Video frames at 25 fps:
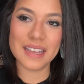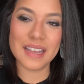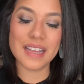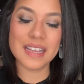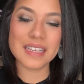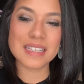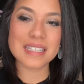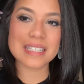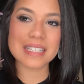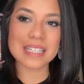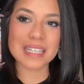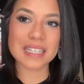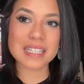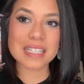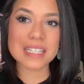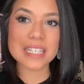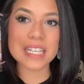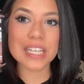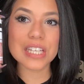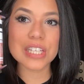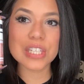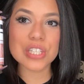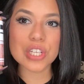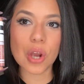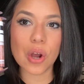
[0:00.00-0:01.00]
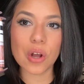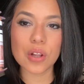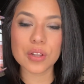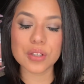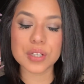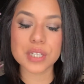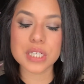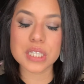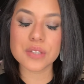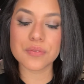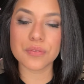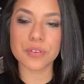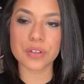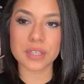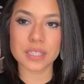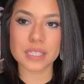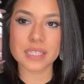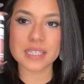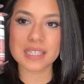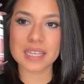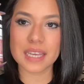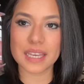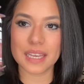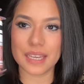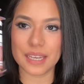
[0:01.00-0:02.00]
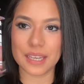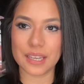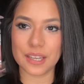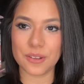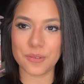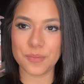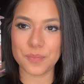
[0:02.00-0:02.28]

$16 for this kit.